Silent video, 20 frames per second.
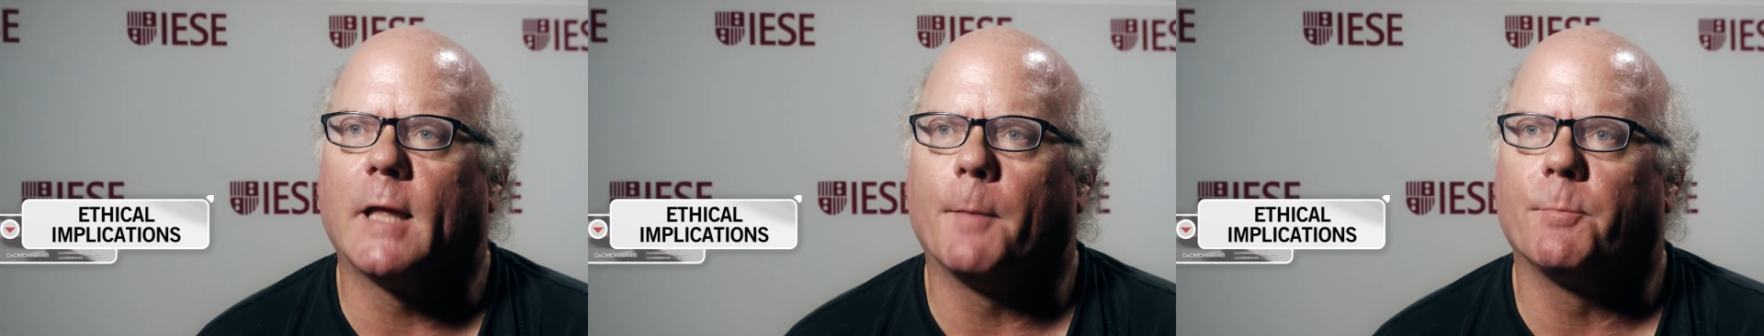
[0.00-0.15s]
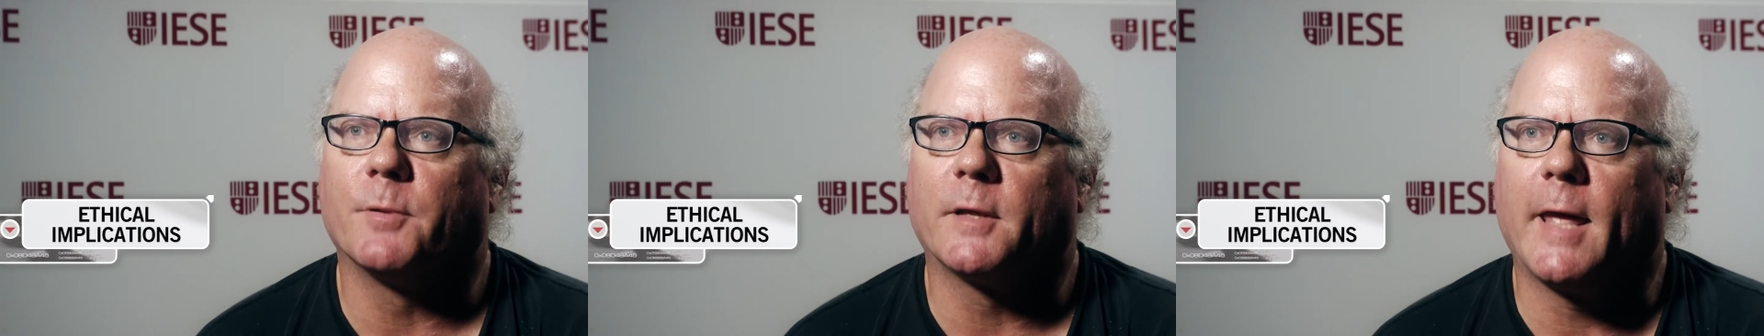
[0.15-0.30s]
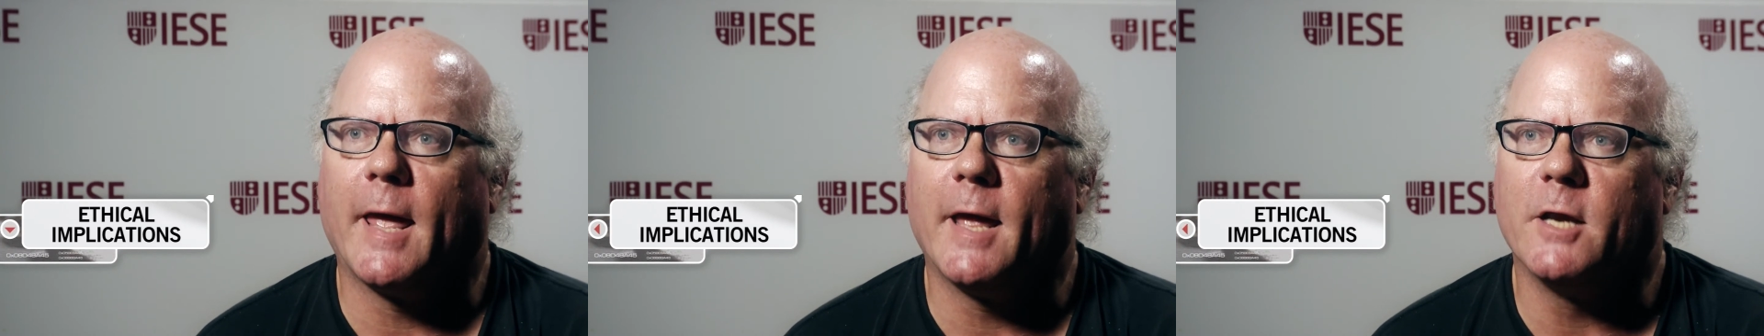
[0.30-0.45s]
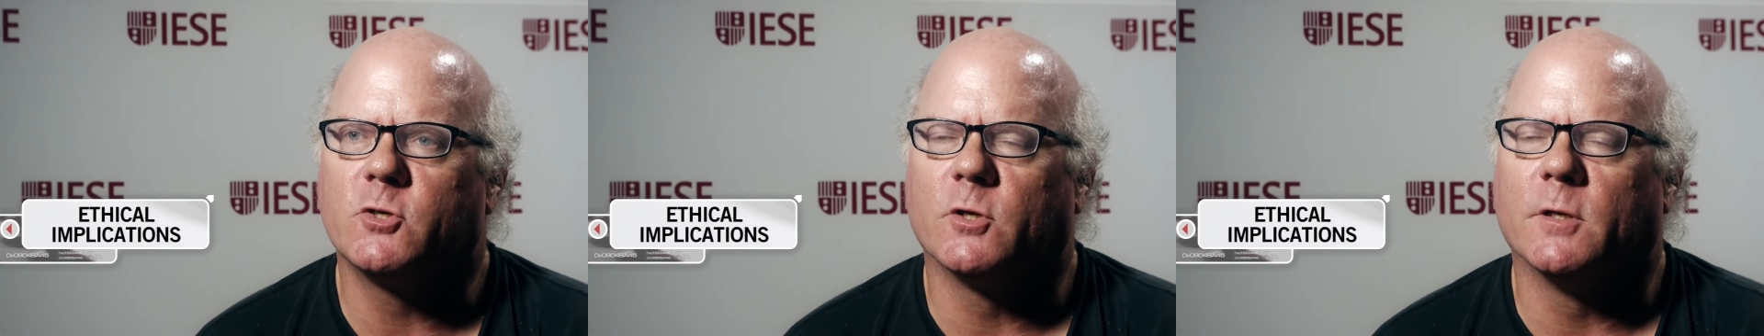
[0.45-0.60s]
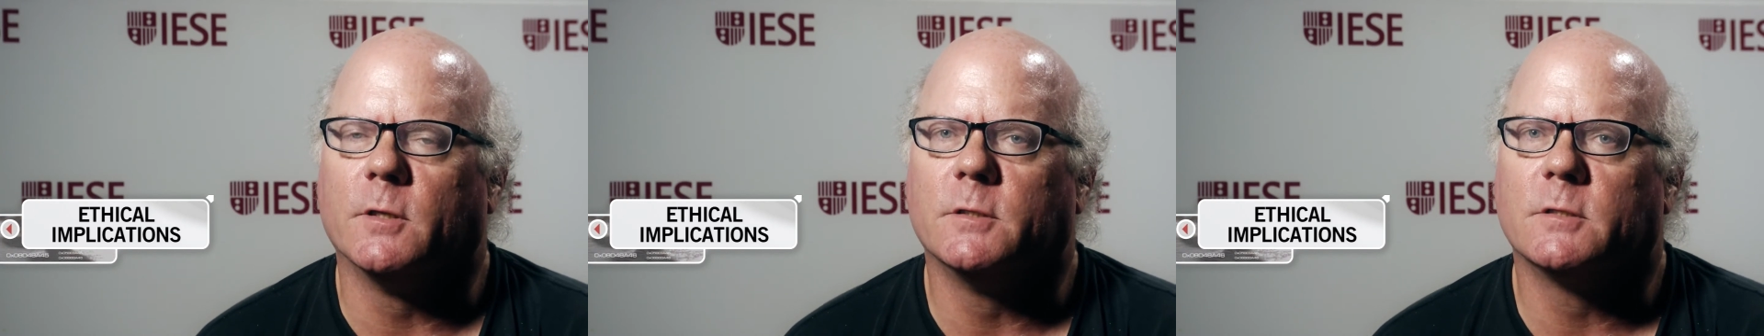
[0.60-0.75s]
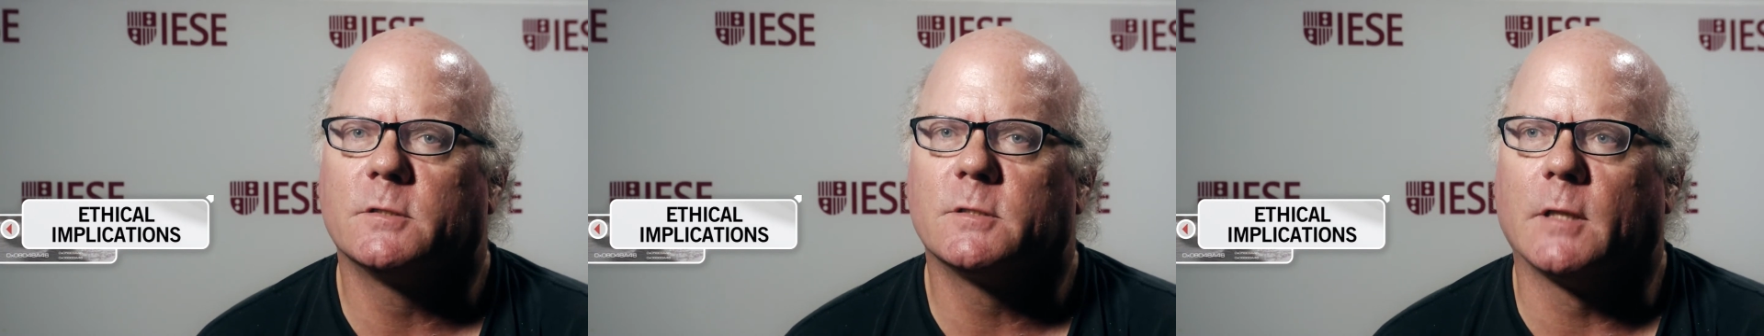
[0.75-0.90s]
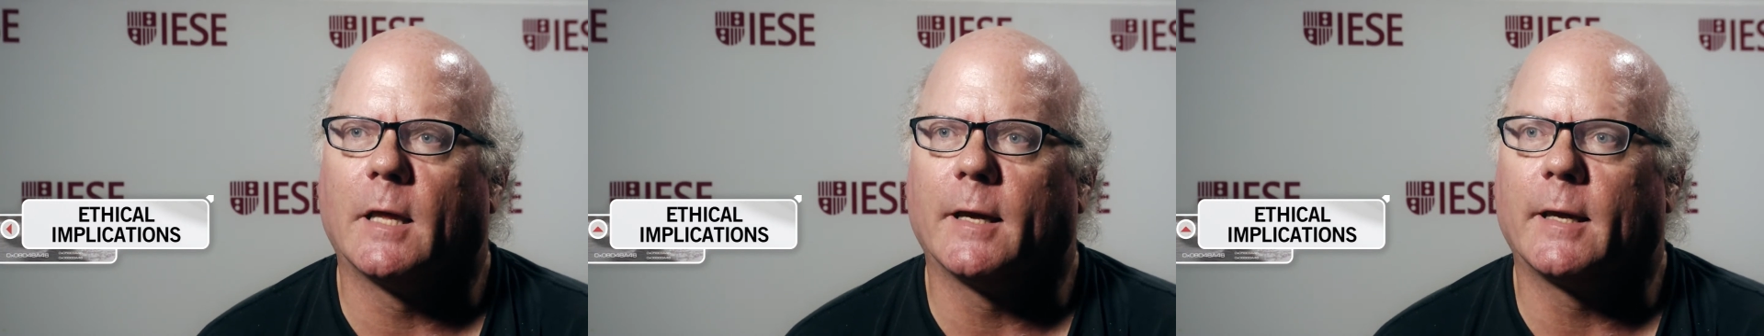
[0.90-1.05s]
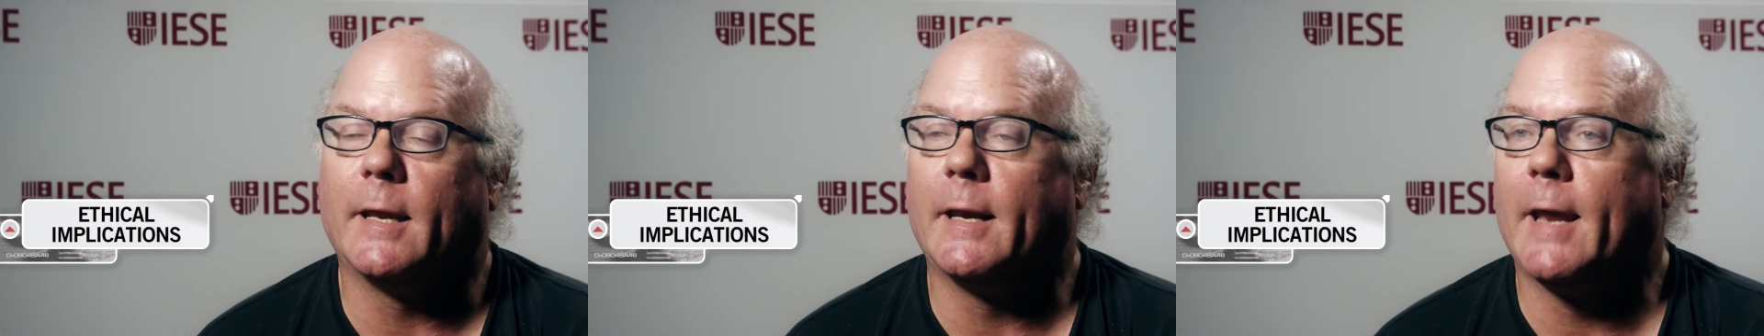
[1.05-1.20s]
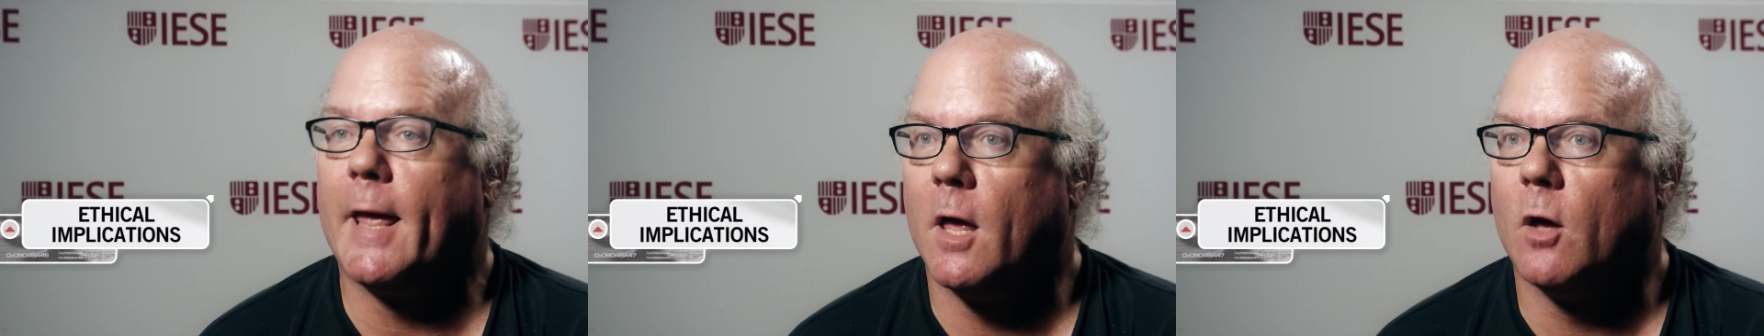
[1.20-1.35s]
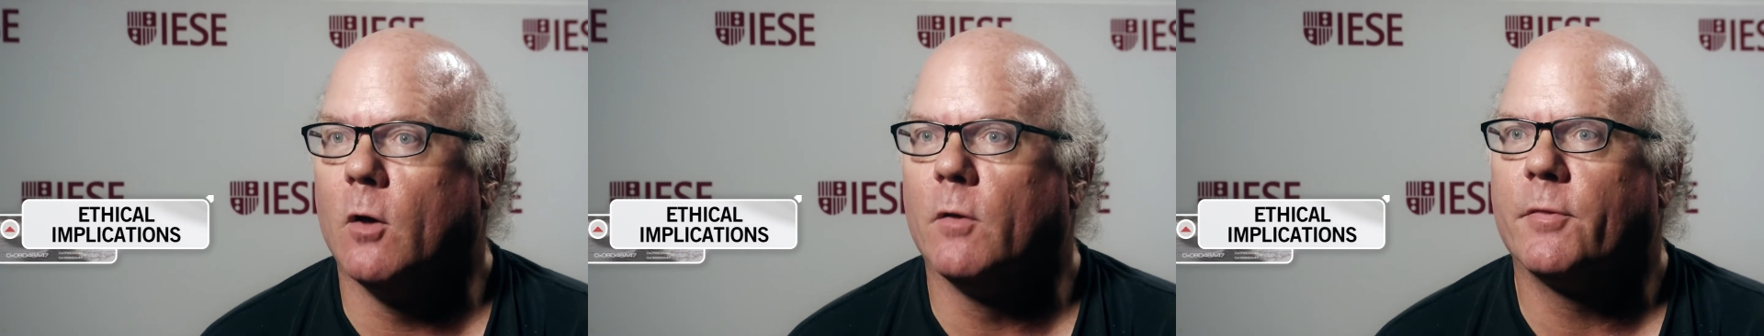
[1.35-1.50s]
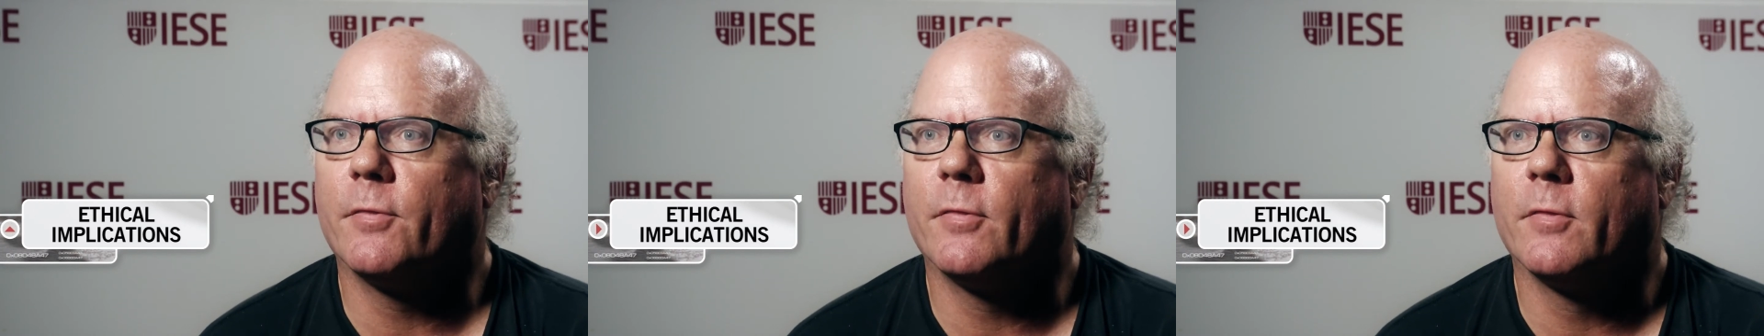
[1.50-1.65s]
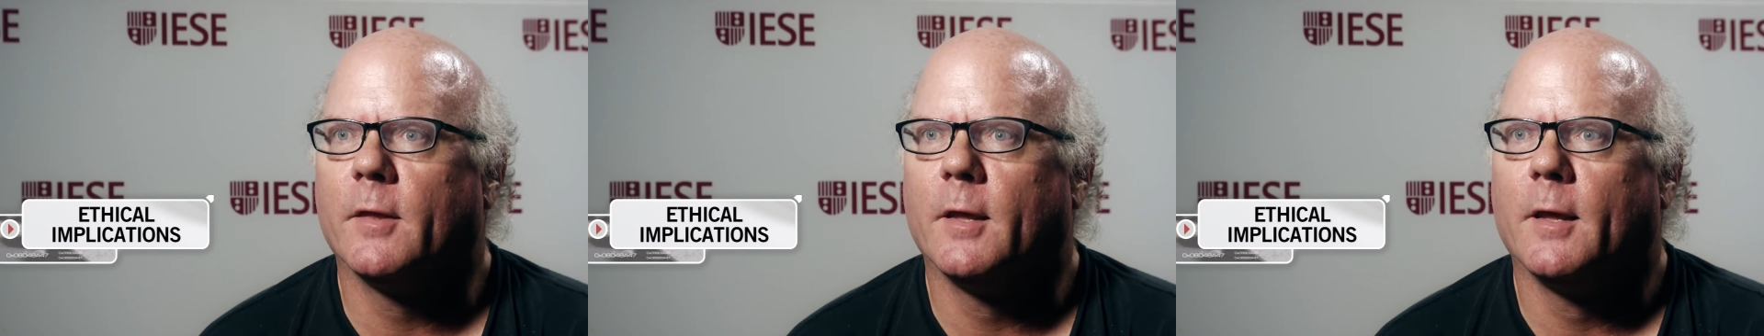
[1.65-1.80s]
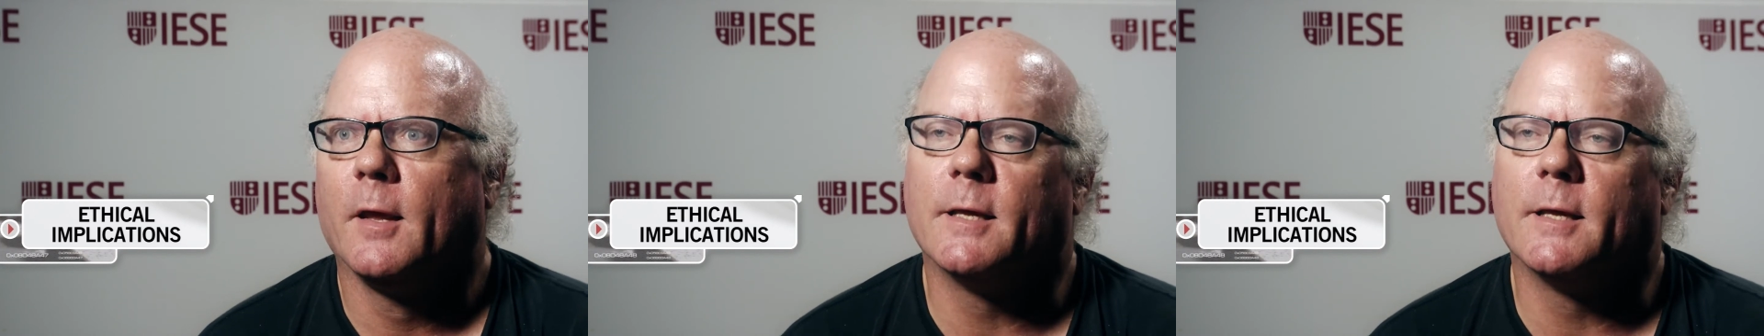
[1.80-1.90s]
applications, like in health,